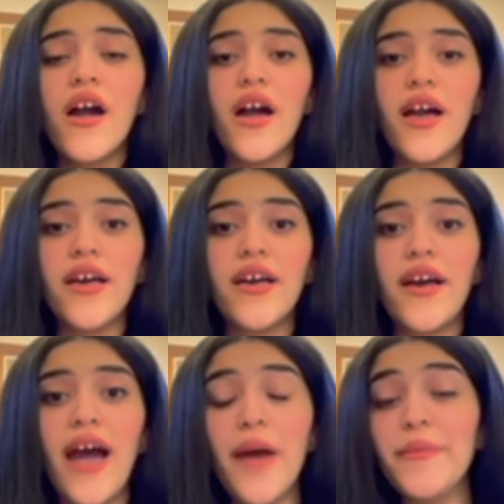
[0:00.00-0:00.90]

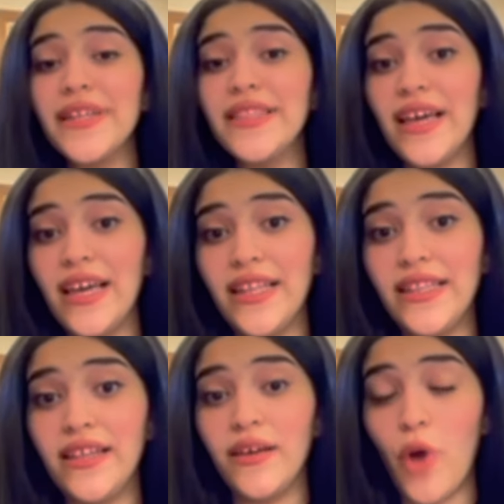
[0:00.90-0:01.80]
Ahmed
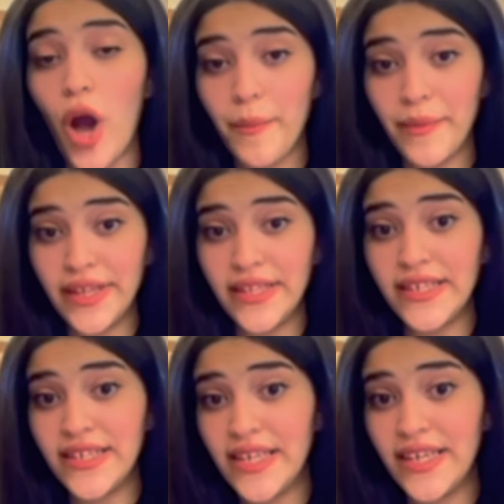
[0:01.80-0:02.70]
and Muhammad
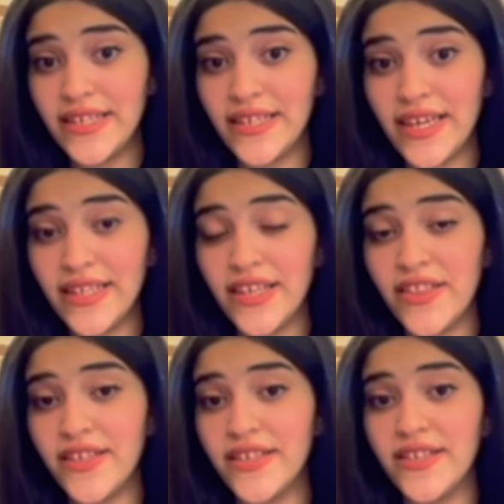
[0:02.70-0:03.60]
sees that
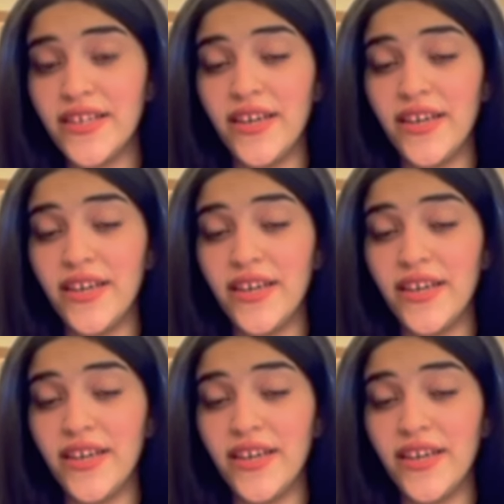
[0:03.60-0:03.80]
this